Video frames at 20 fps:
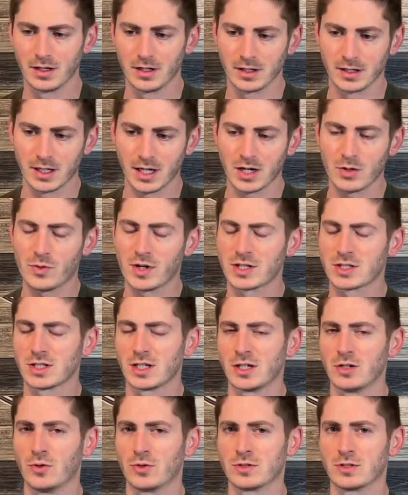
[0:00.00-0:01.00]
Gotta watch
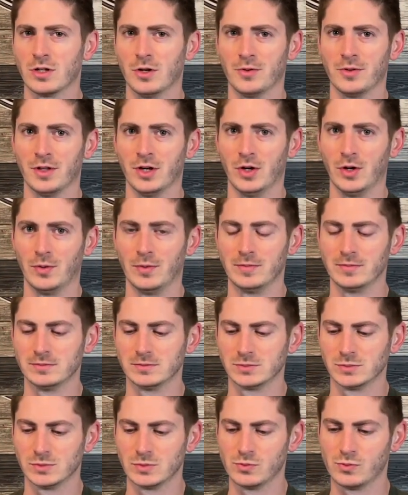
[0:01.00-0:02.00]
that oak tone though.
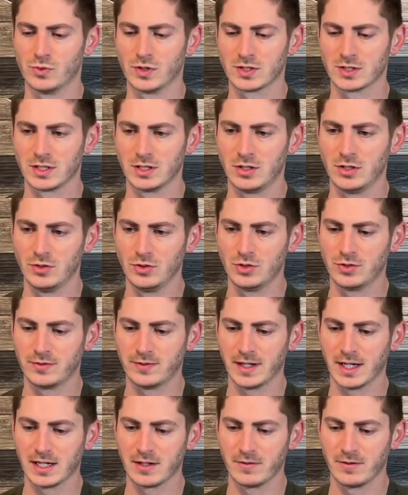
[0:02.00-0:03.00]
Wasn't a huge
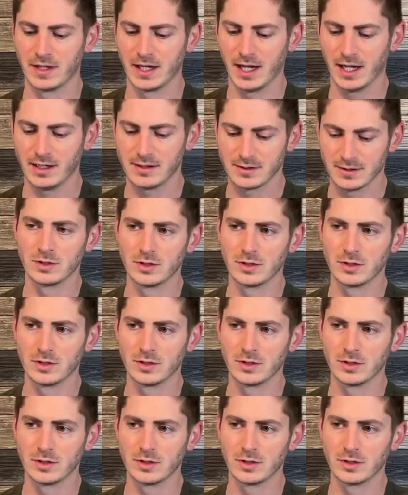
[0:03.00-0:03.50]
fan of that.